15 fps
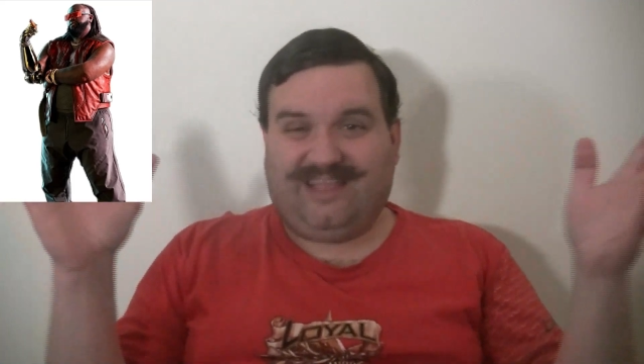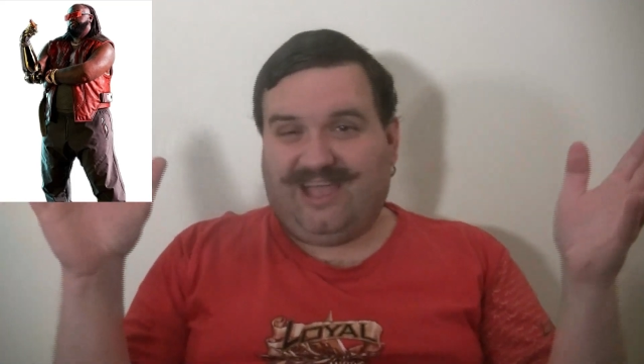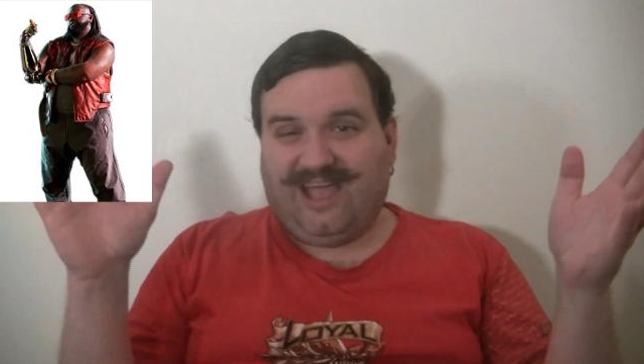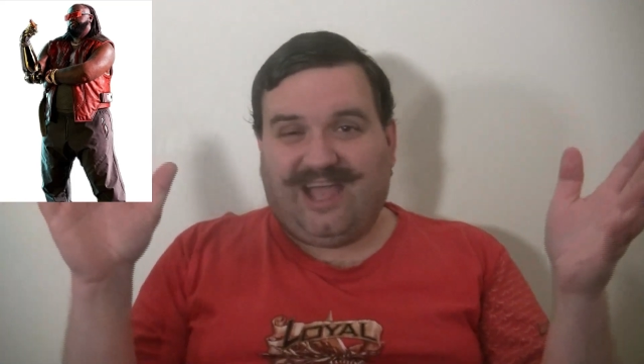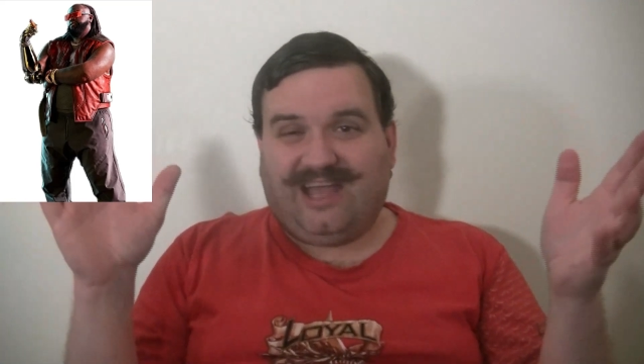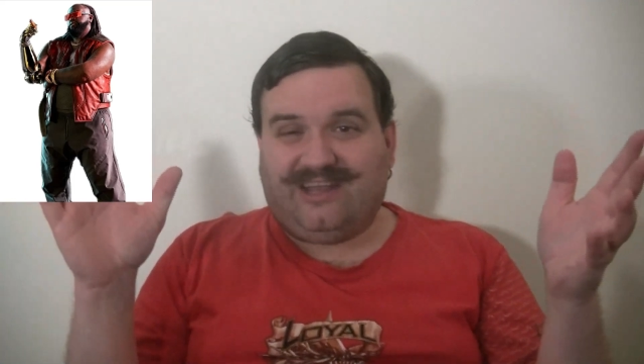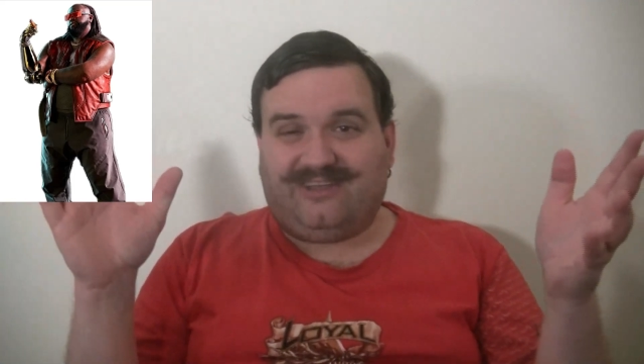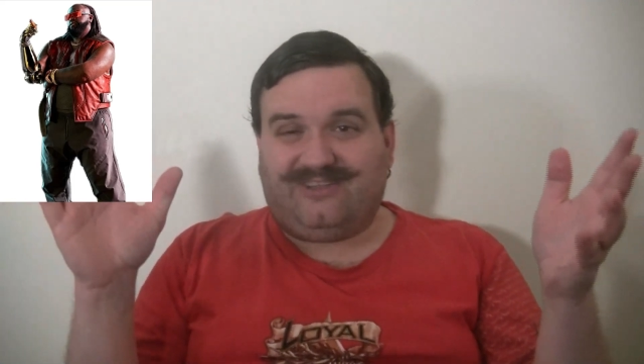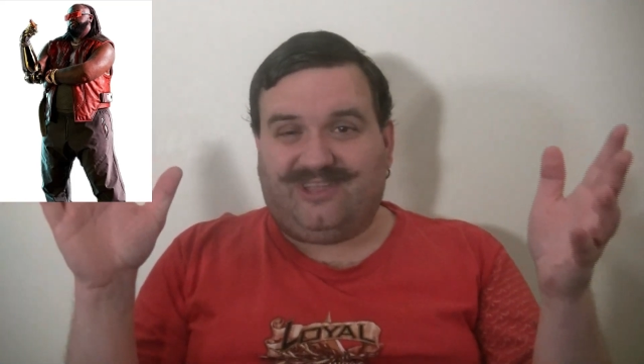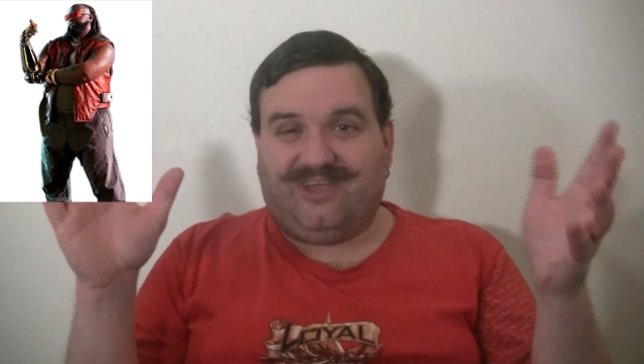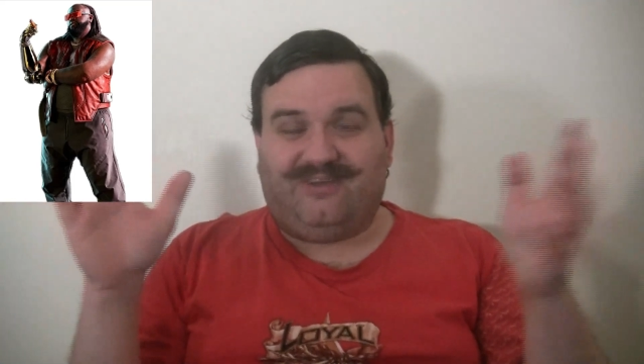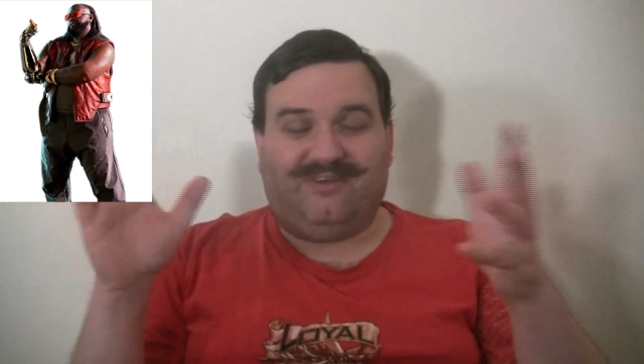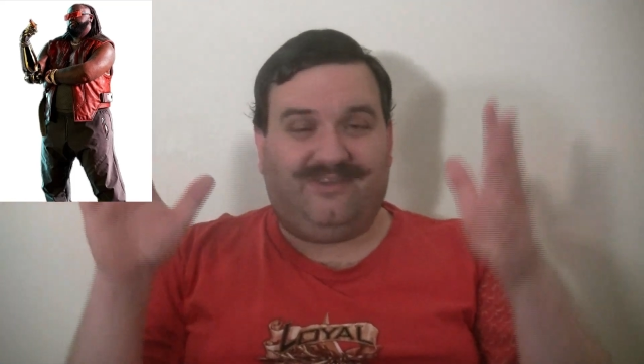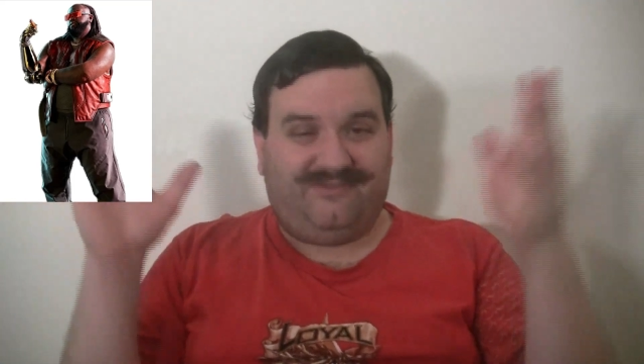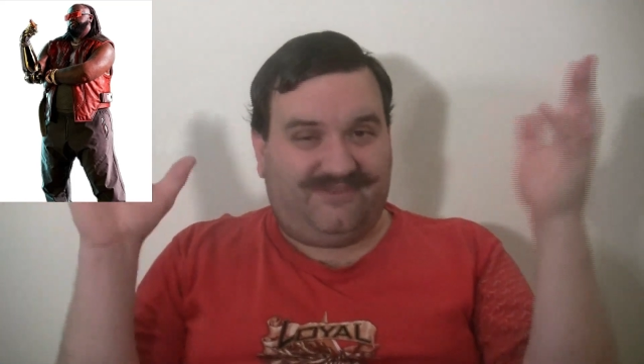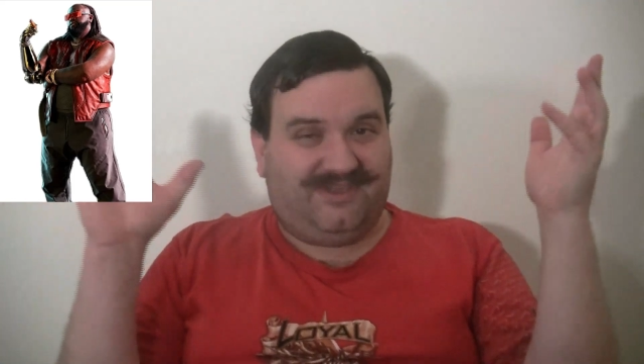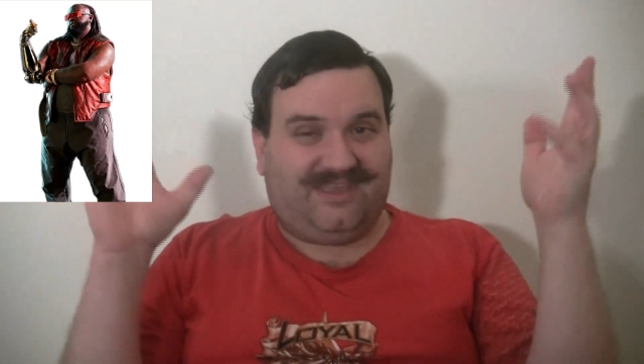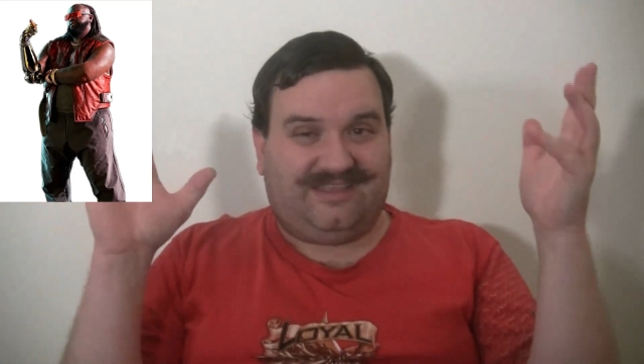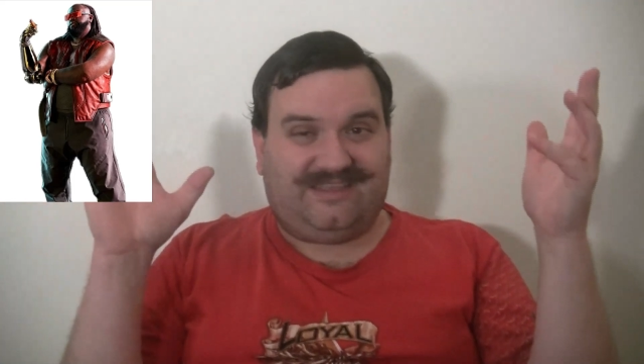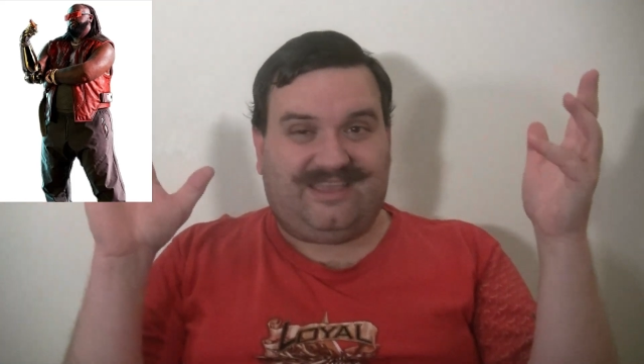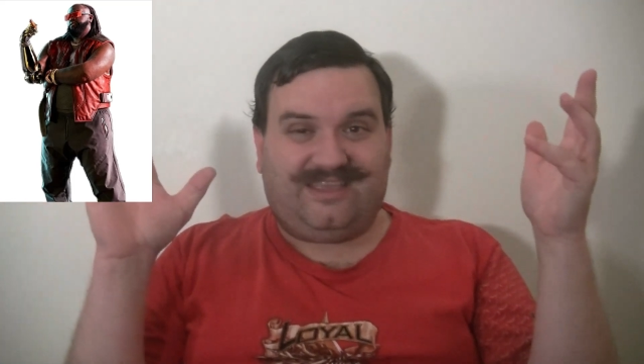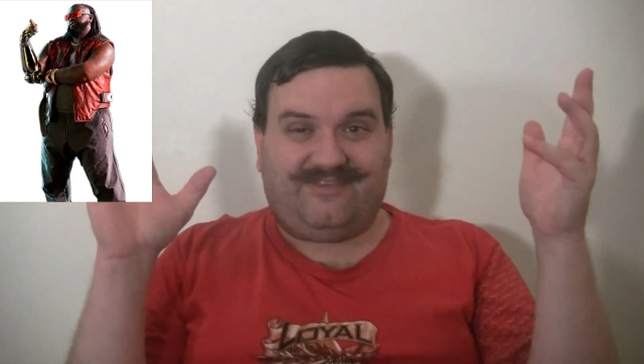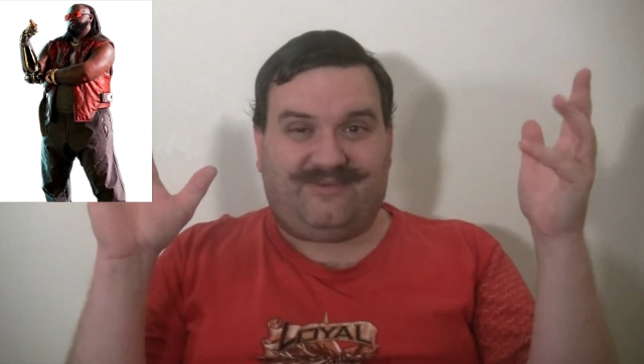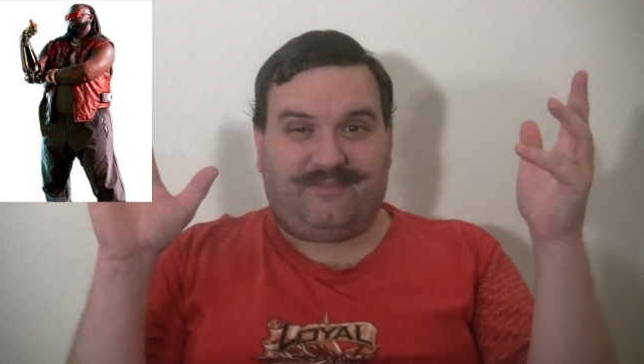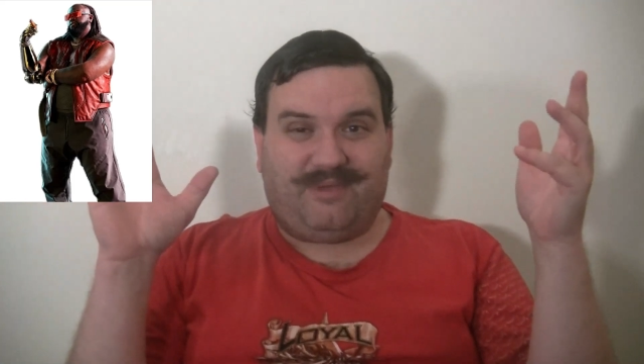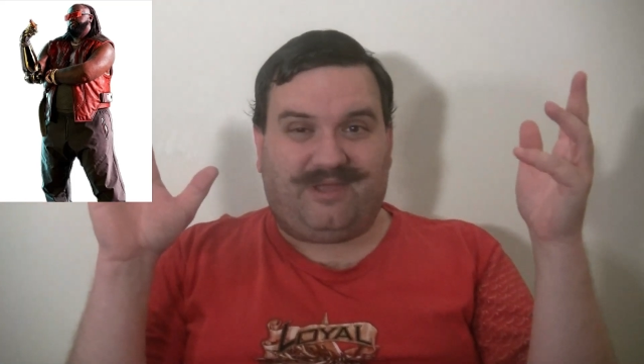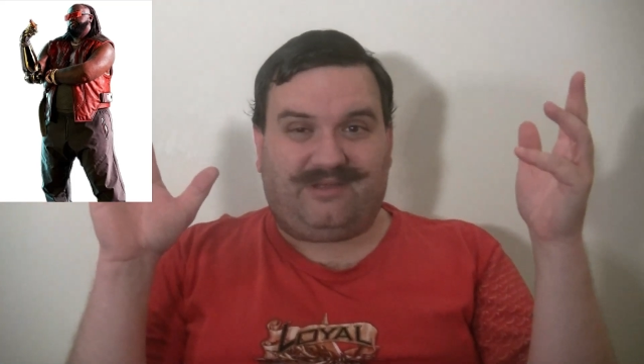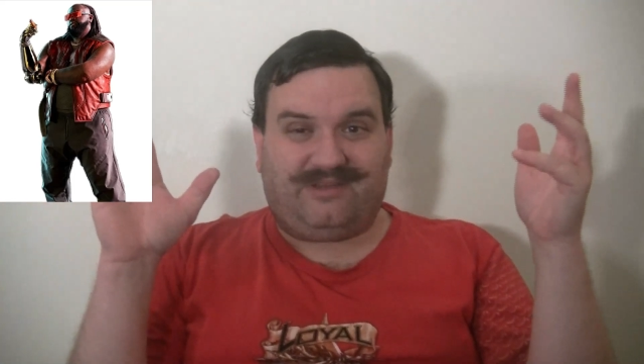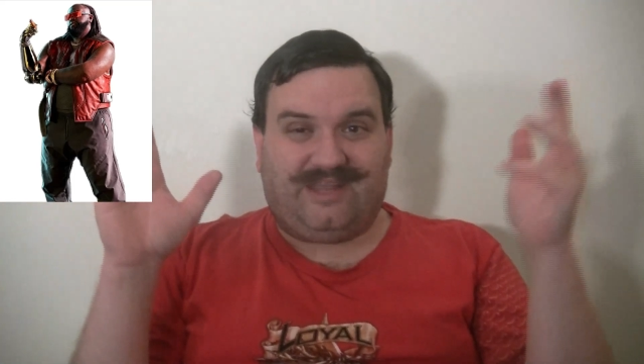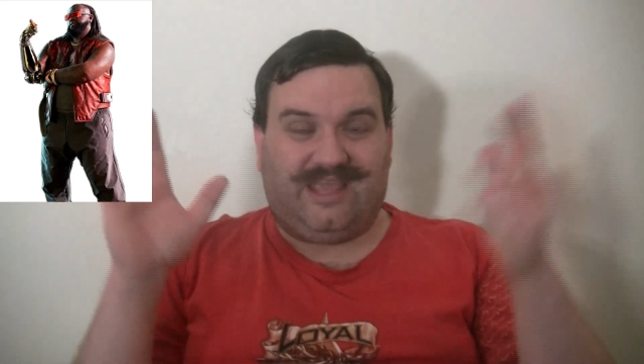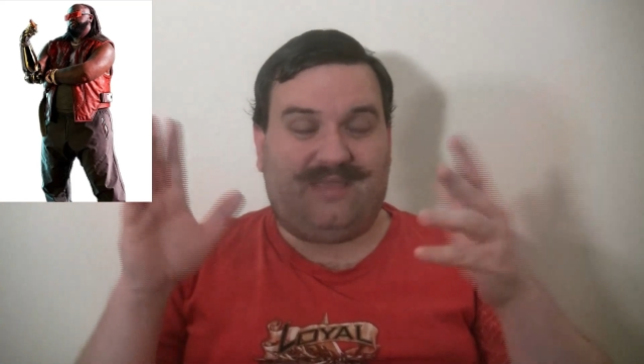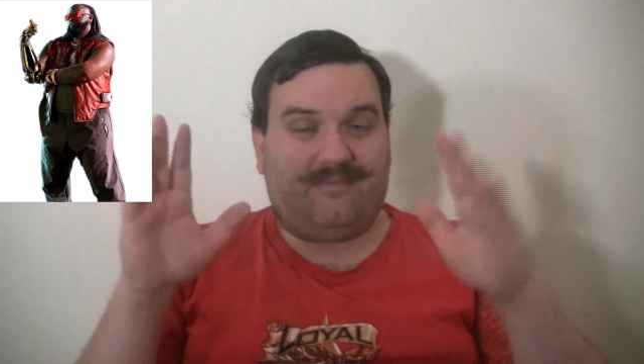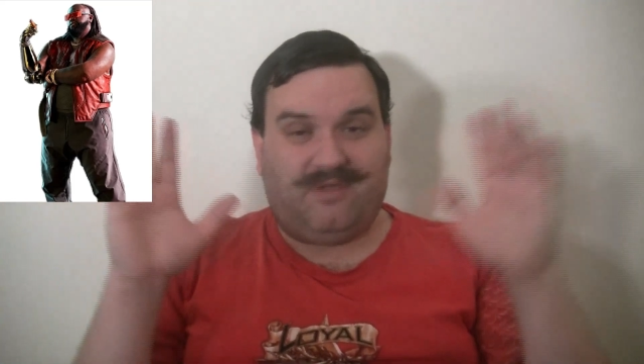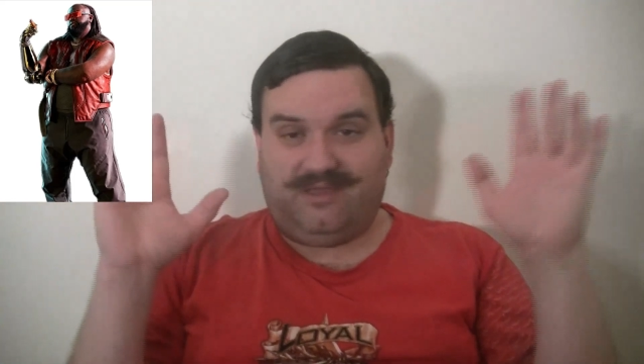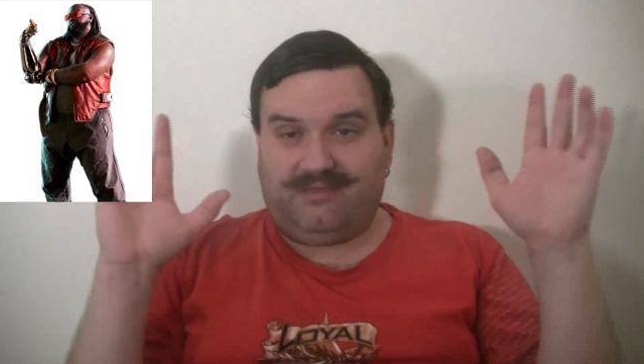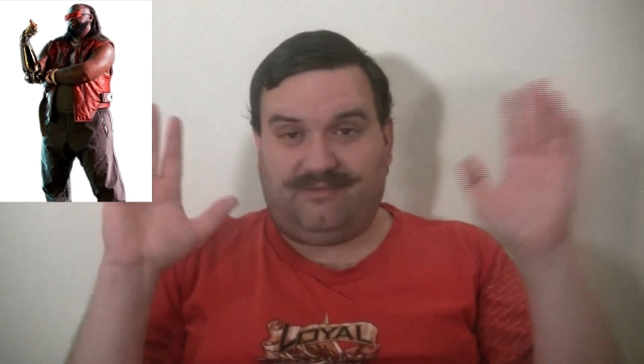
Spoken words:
I don't know. If you can think of a better name,